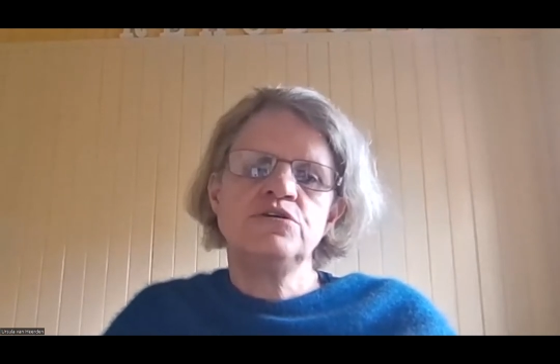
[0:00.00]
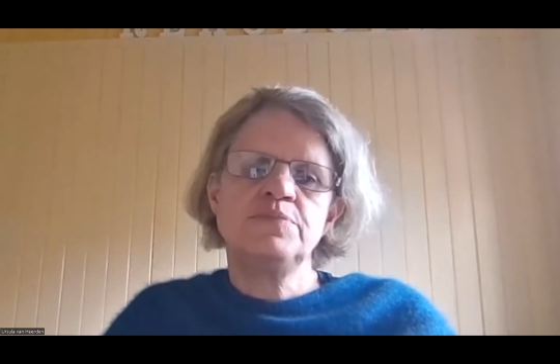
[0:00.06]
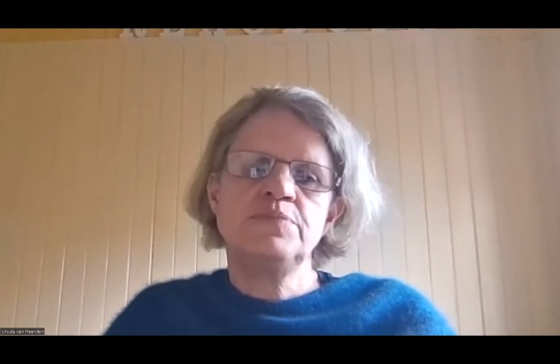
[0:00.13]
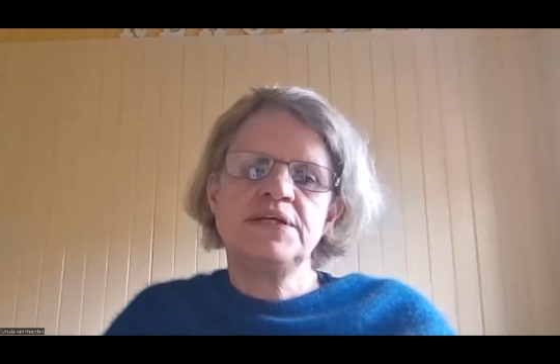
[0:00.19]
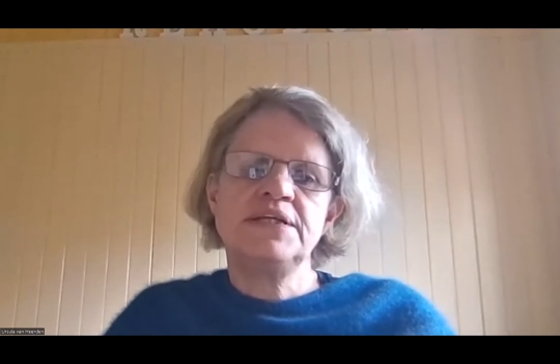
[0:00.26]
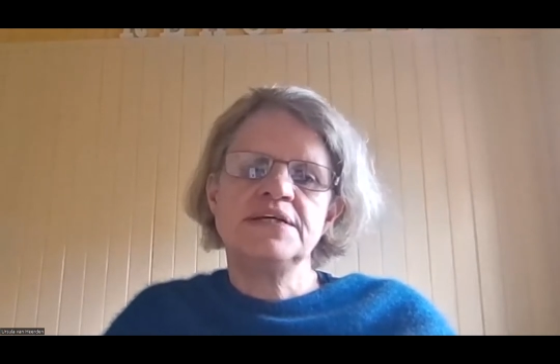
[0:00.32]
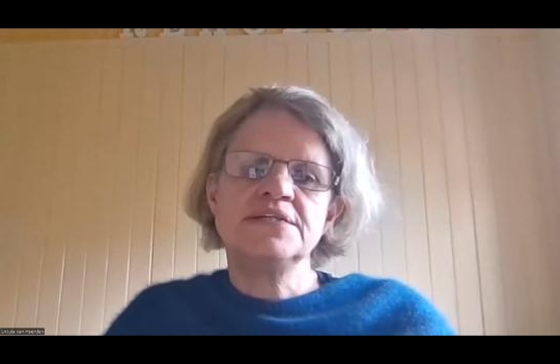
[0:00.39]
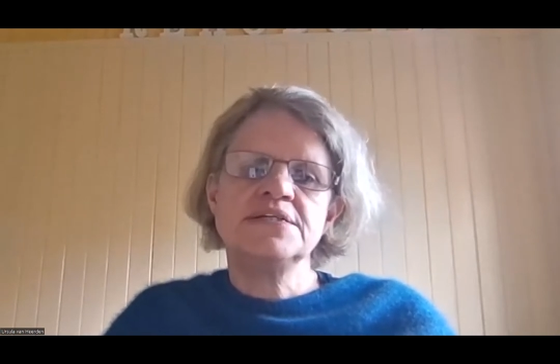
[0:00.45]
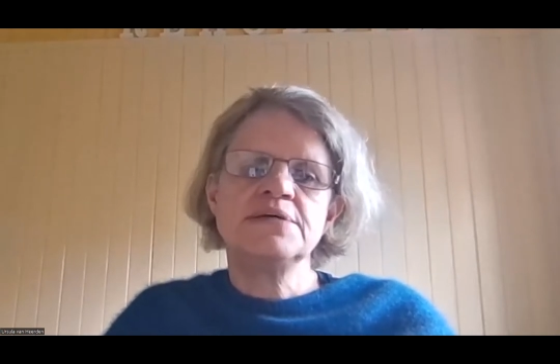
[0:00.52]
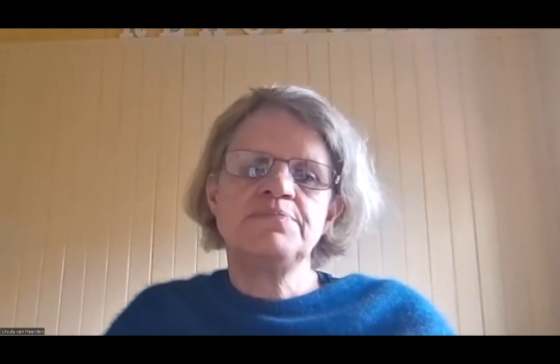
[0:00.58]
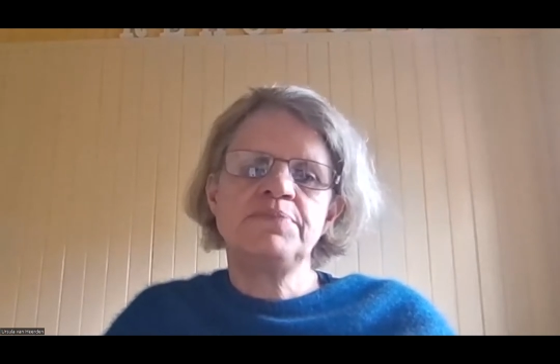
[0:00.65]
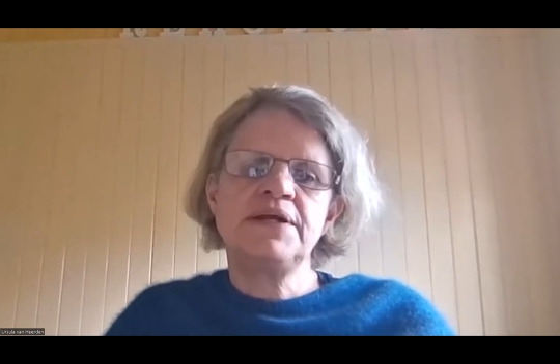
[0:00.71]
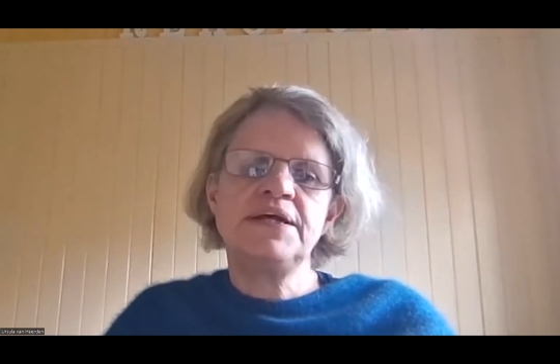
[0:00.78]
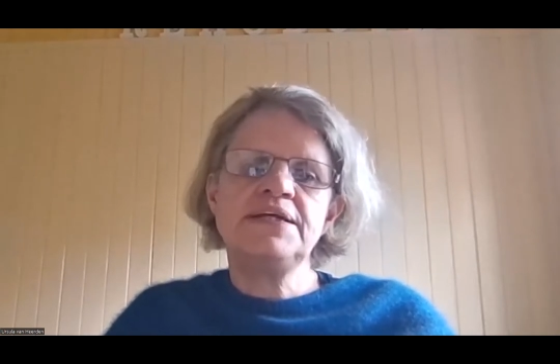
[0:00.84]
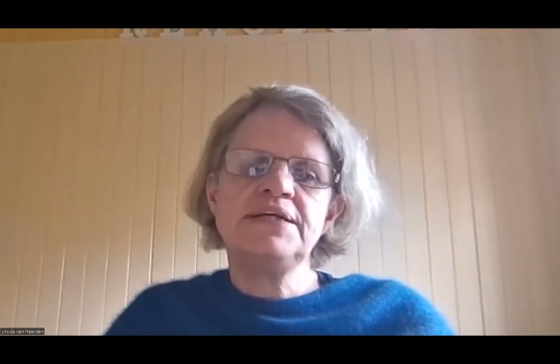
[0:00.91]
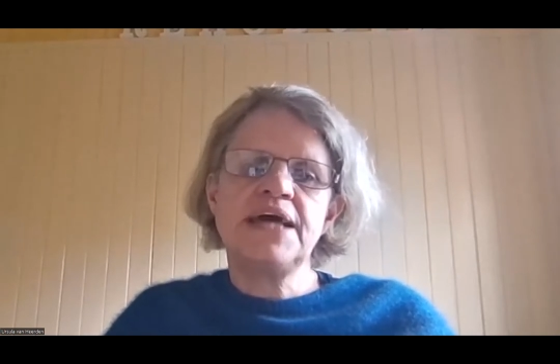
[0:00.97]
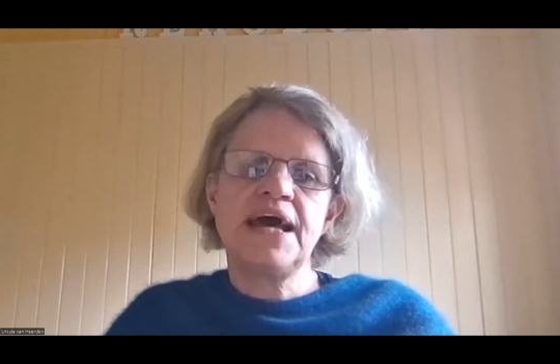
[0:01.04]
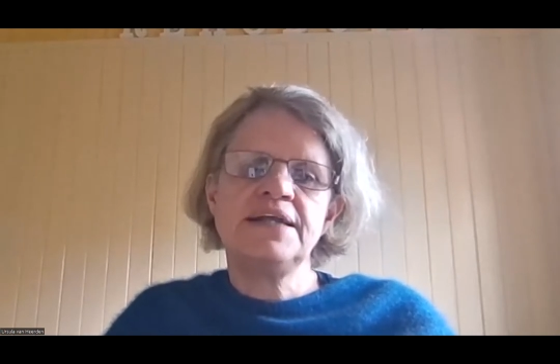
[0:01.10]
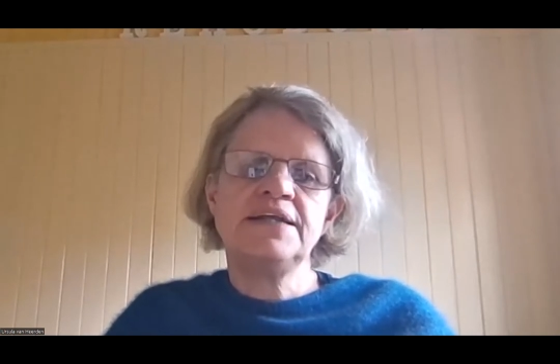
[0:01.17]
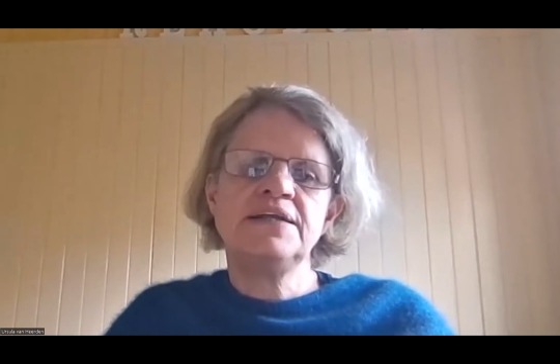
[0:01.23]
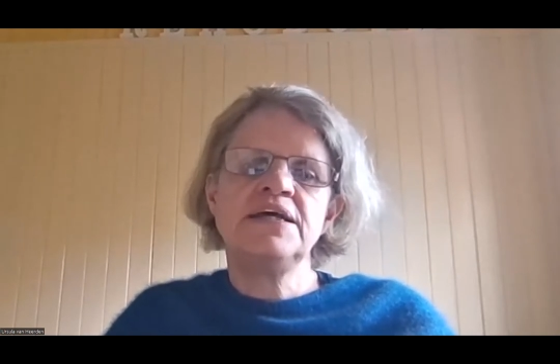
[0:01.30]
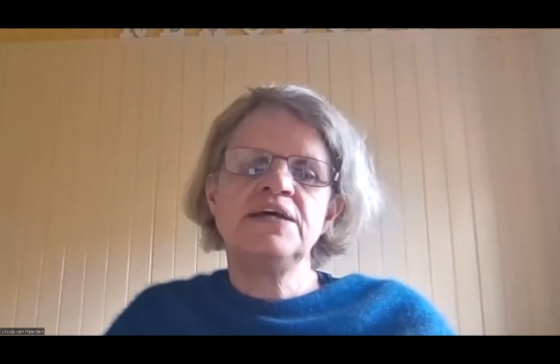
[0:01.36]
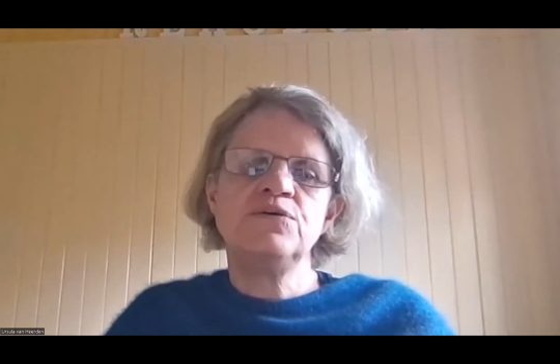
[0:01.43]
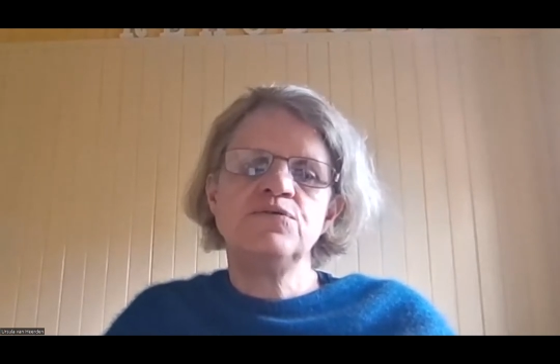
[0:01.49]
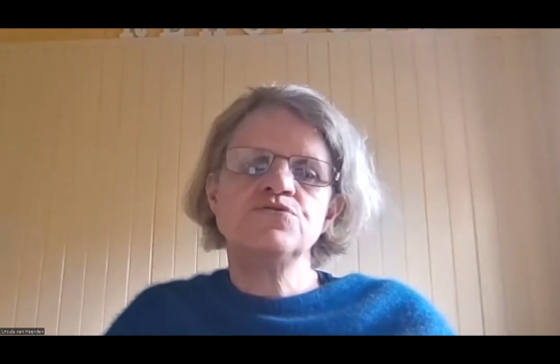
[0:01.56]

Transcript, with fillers: to be disciplined, and he